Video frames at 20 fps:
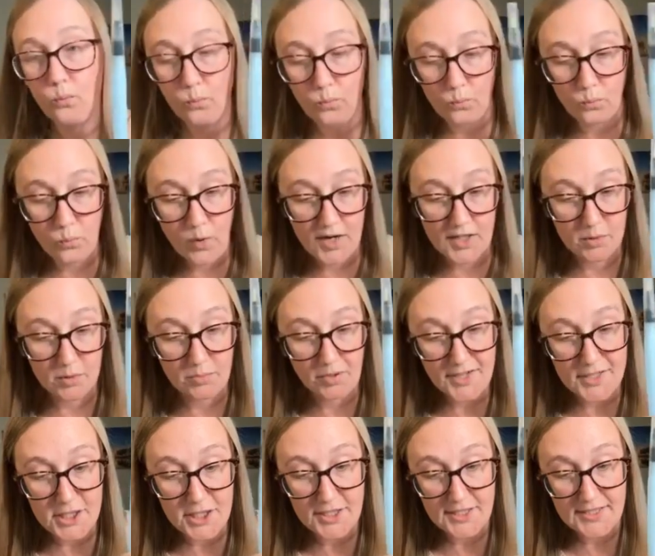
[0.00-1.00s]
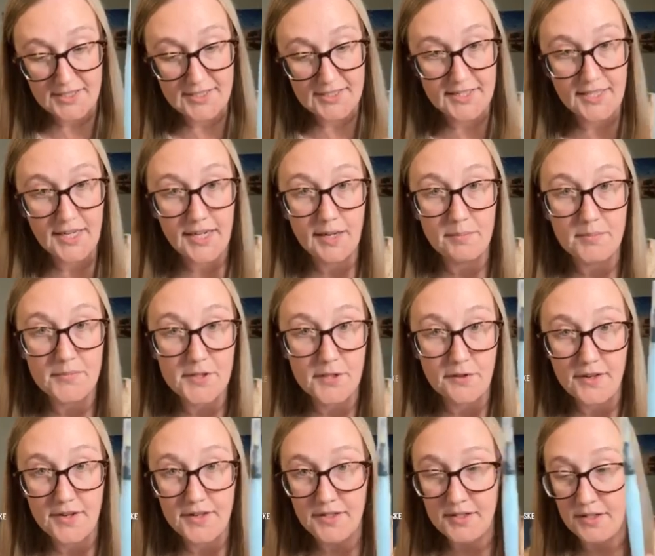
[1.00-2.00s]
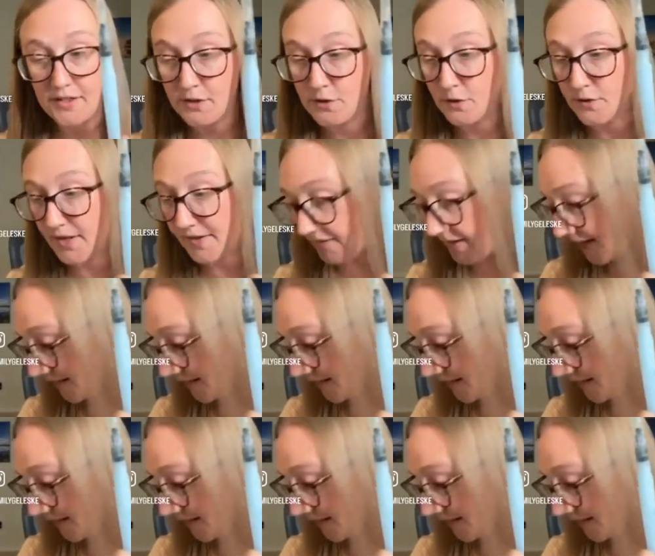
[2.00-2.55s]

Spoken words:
water brushes, so then you don't even